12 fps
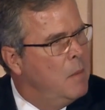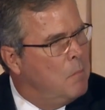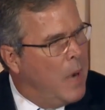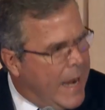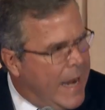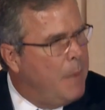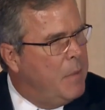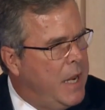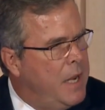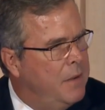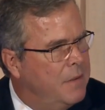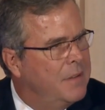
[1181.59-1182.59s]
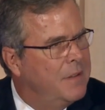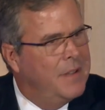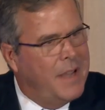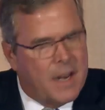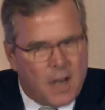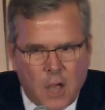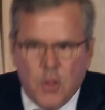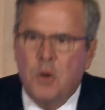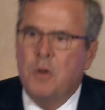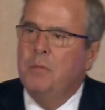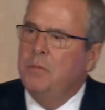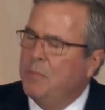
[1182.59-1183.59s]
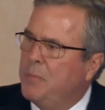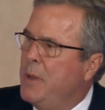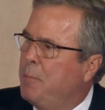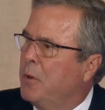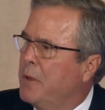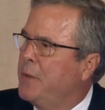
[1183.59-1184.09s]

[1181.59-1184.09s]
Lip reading: Miami and other people